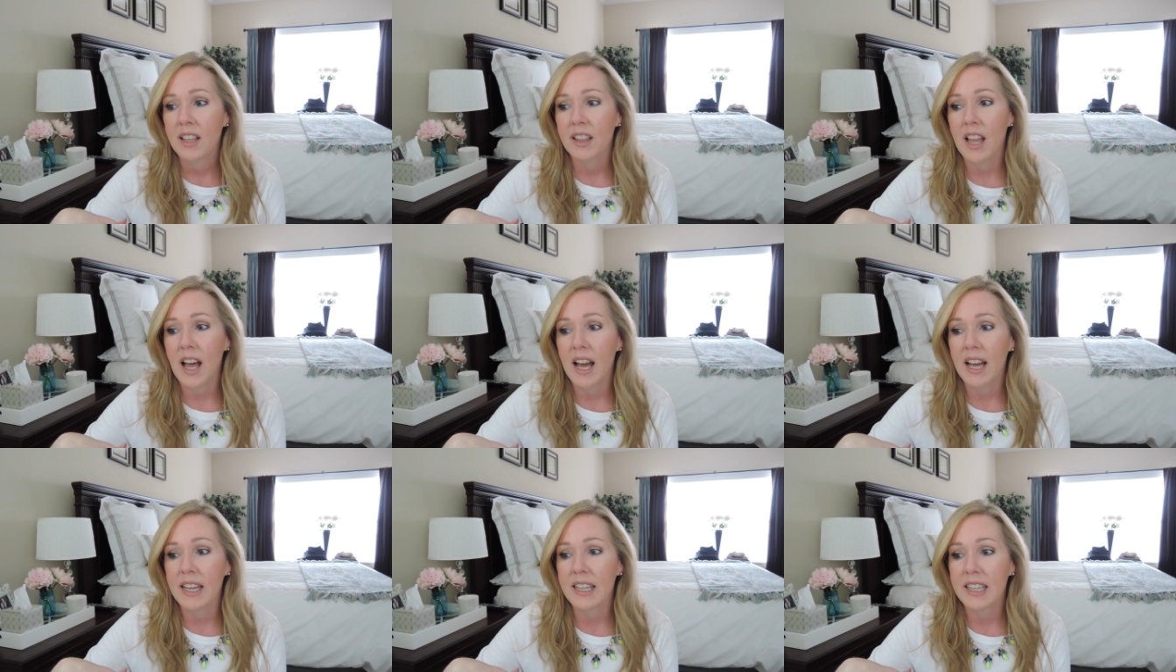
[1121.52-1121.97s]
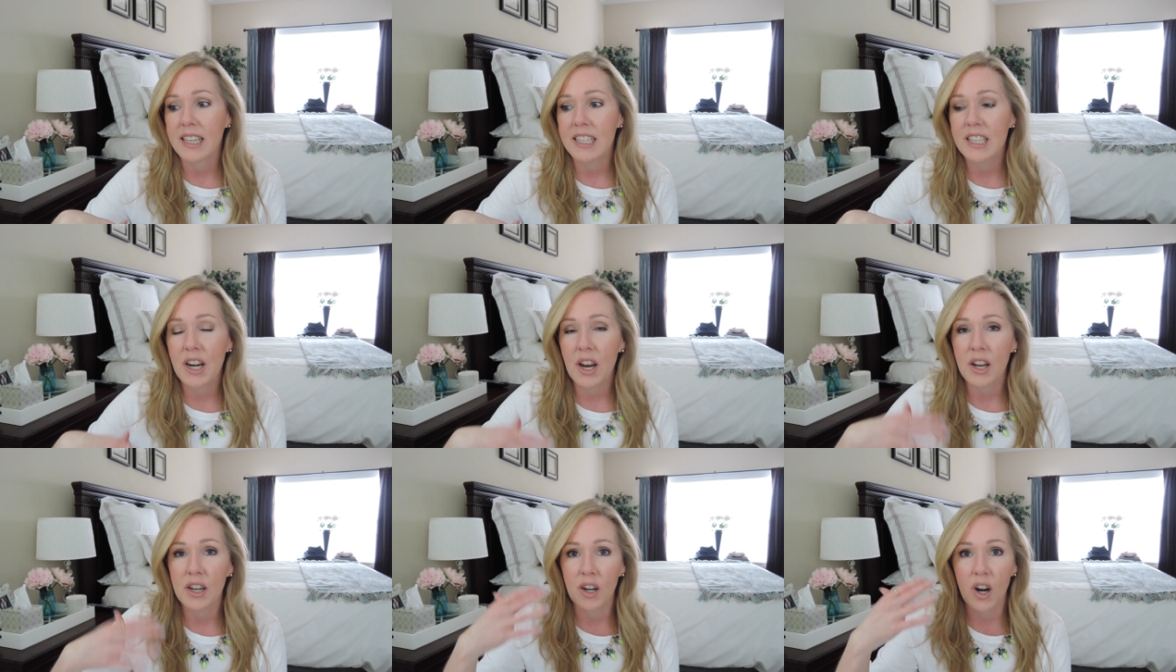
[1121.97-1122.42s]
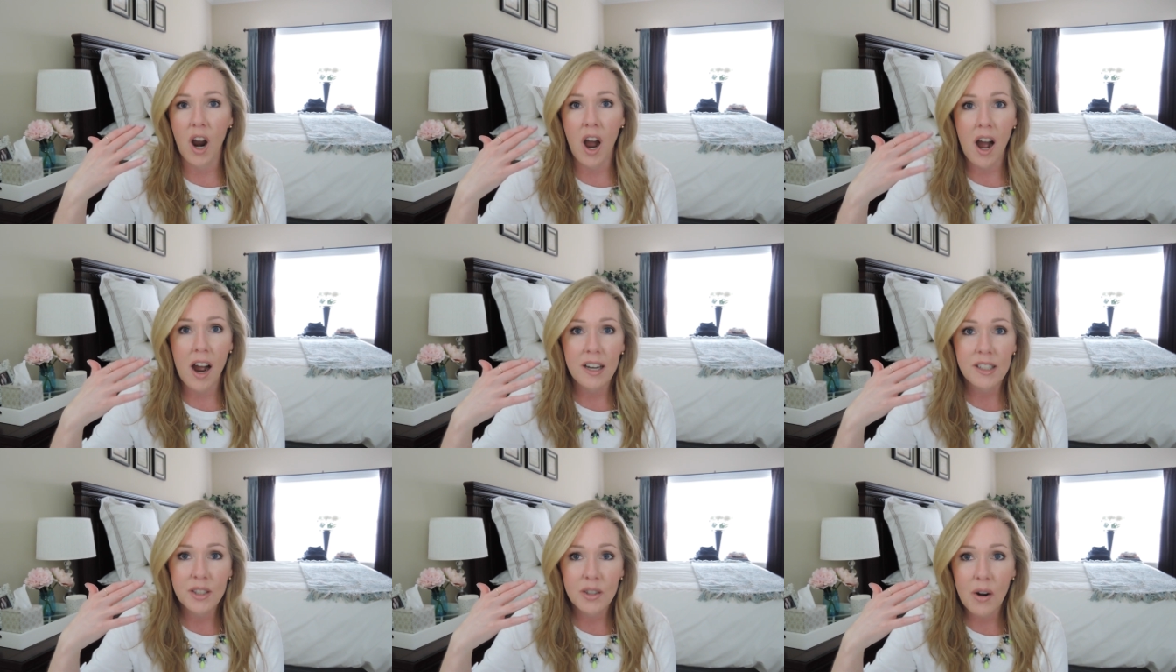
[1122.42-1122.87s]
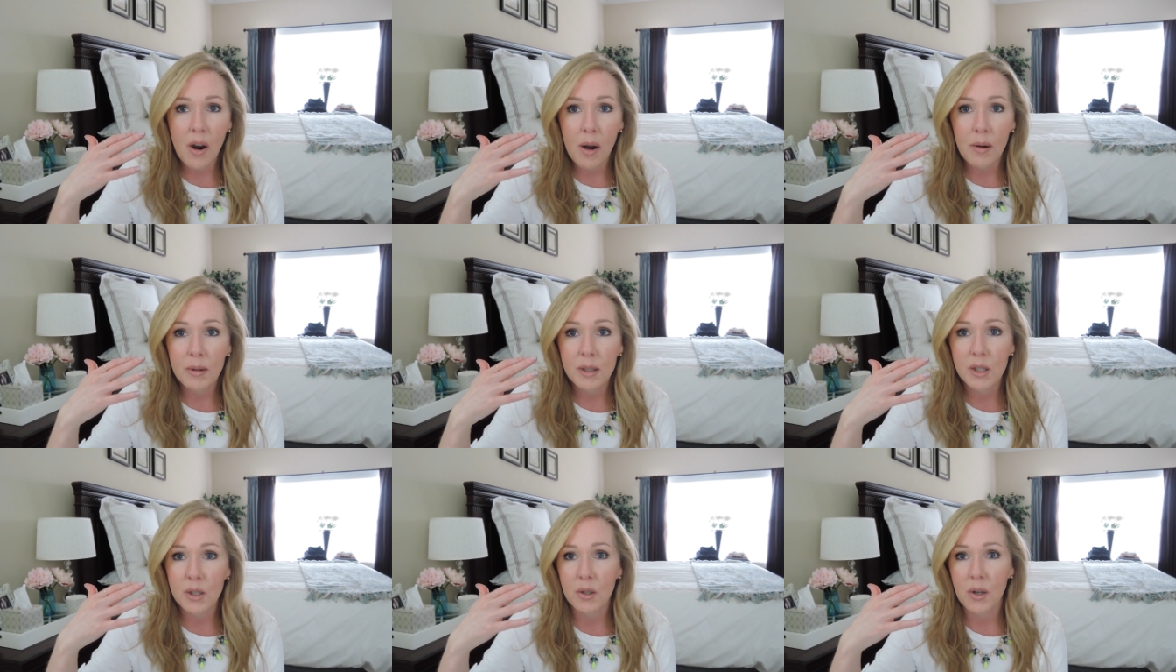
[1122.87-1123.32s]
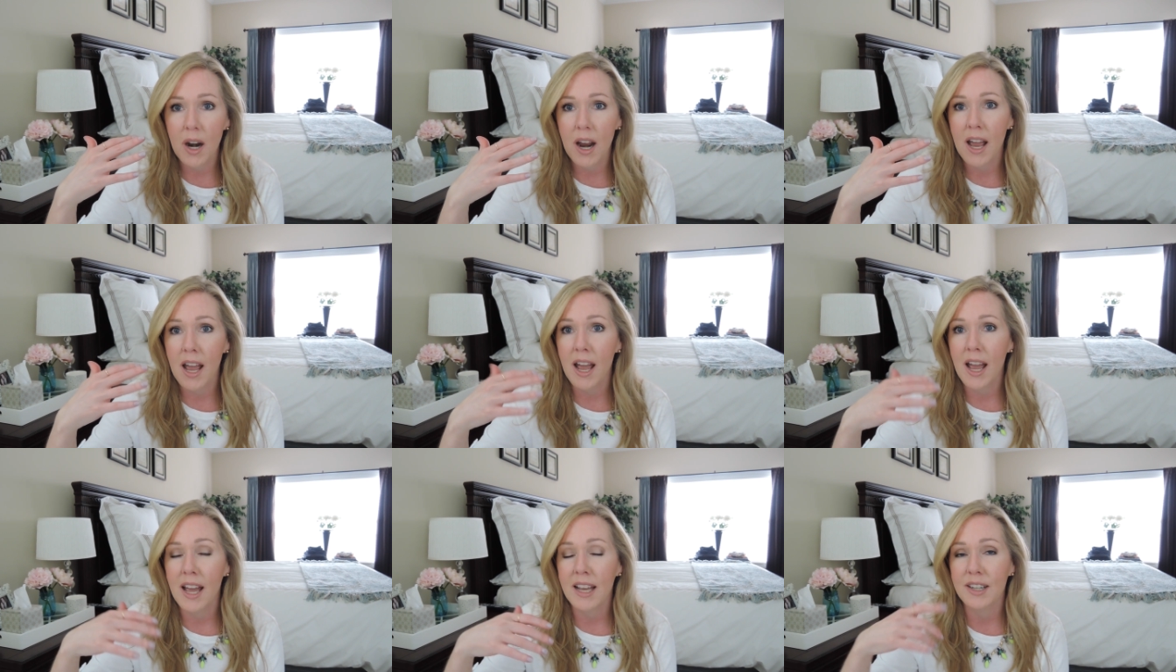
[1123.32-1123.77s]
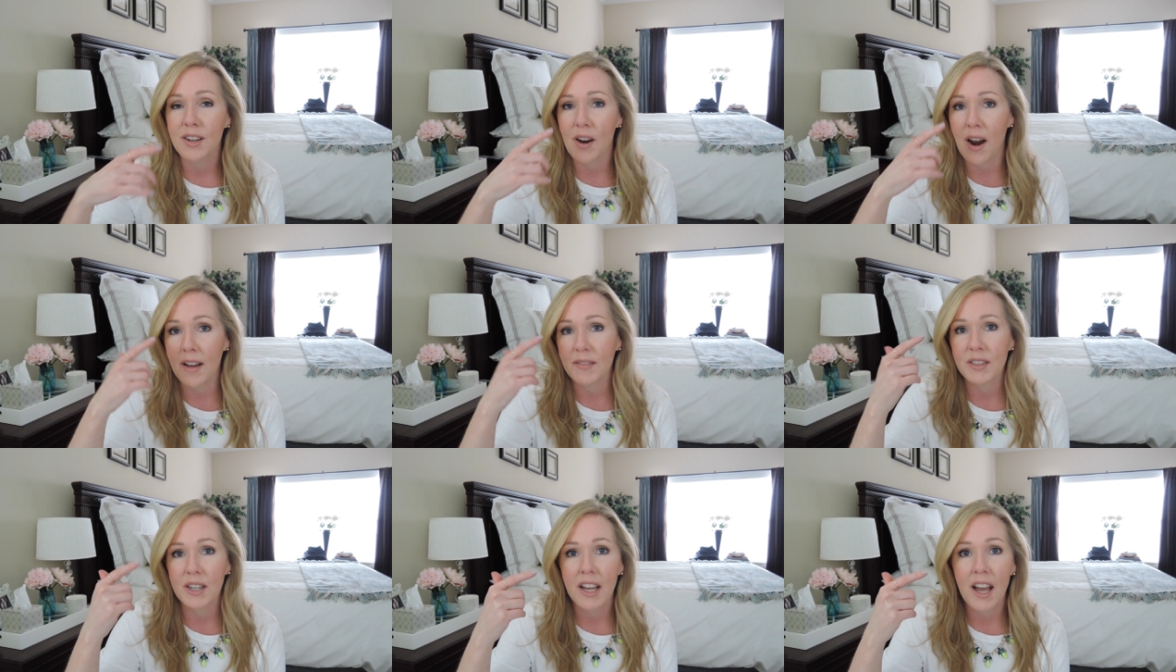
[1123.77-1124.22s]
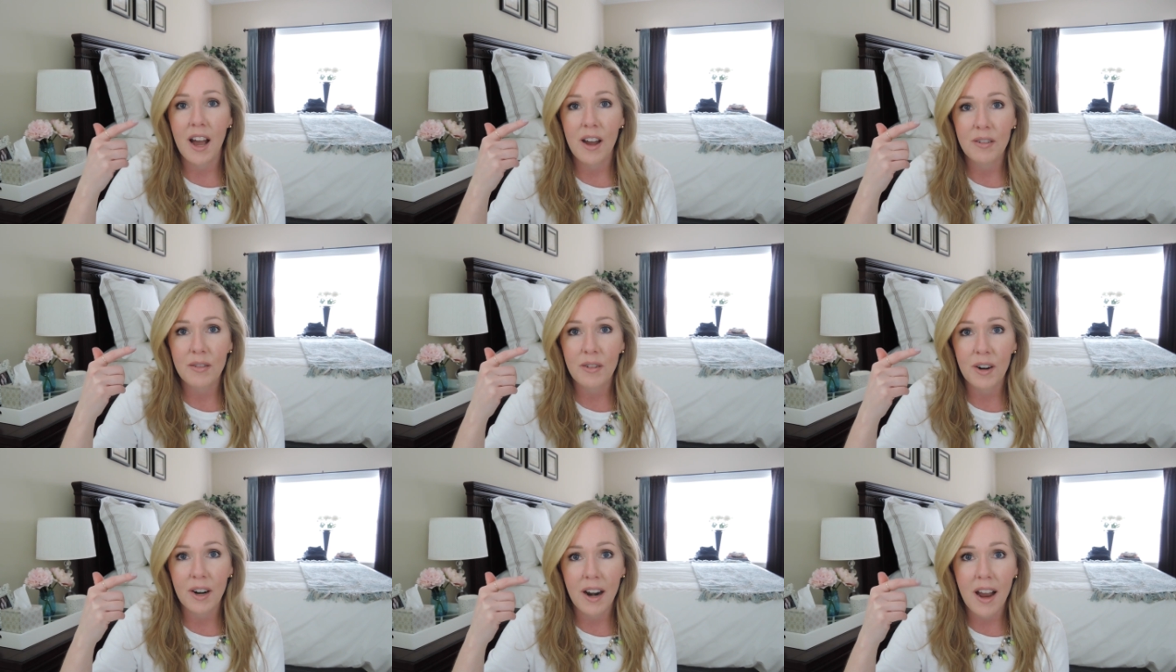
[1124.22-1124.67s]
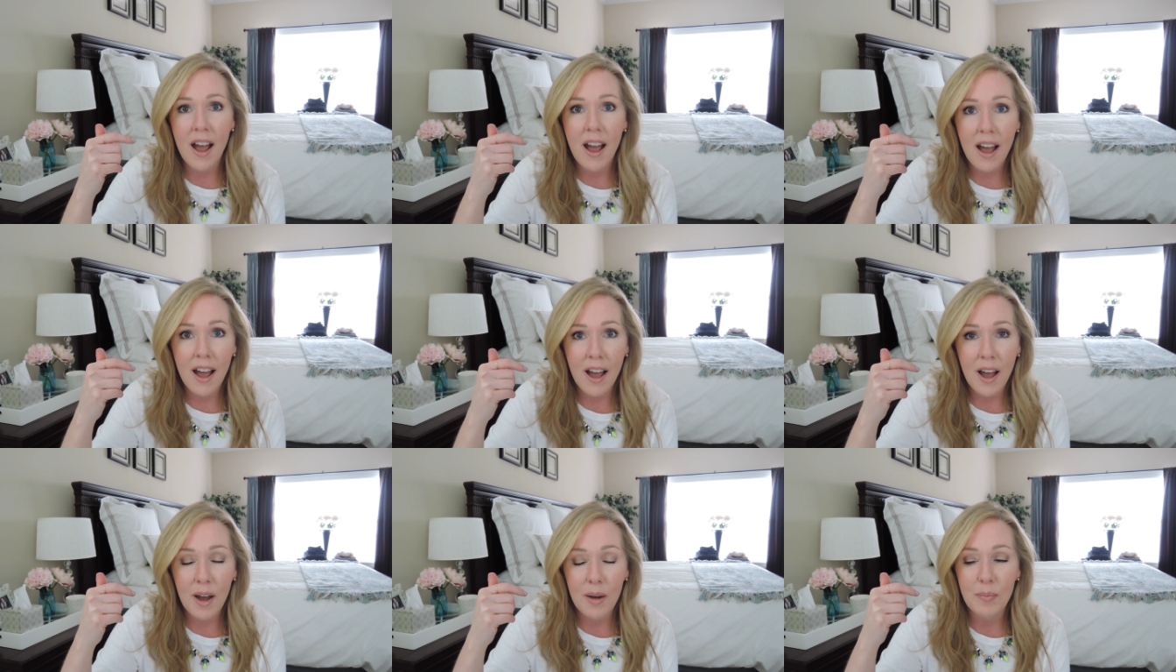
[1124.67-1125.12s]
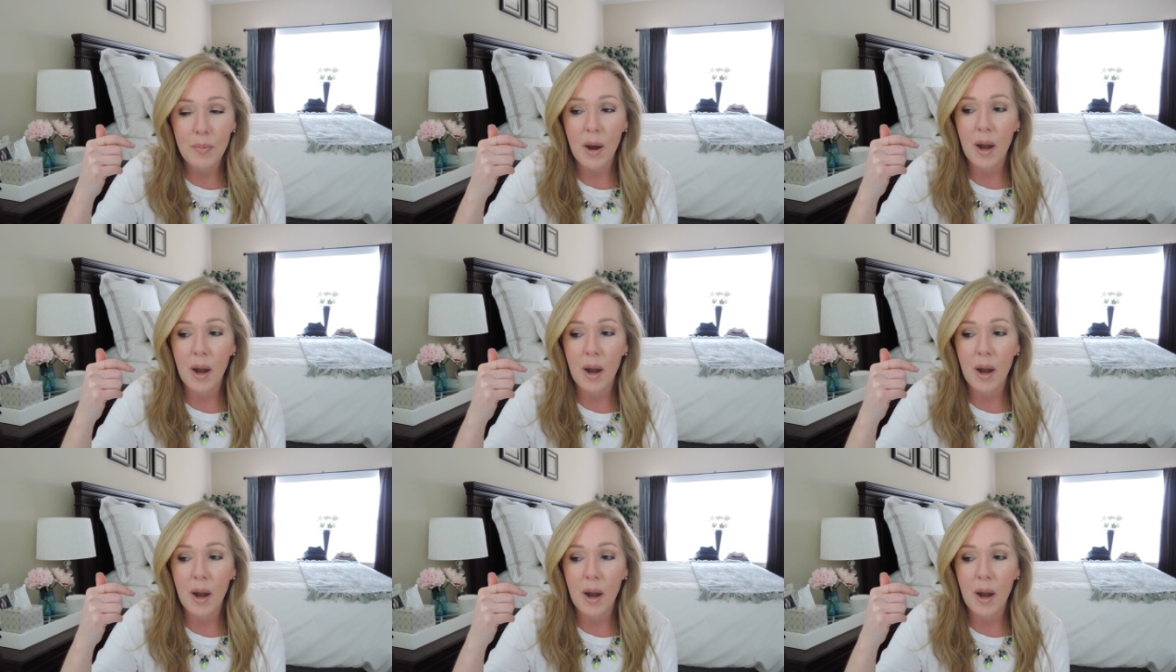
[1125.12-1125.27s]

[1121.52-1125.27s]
like, you know, your eyes are always red, you're having to cover up.